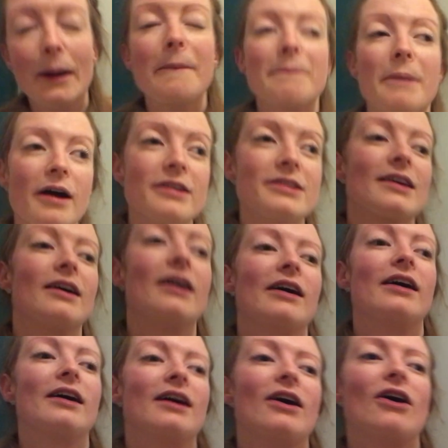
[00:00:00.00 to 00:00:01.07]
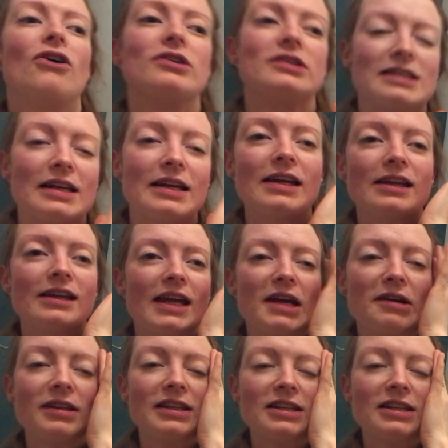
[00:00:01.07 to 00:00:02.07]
But honestly, hearing these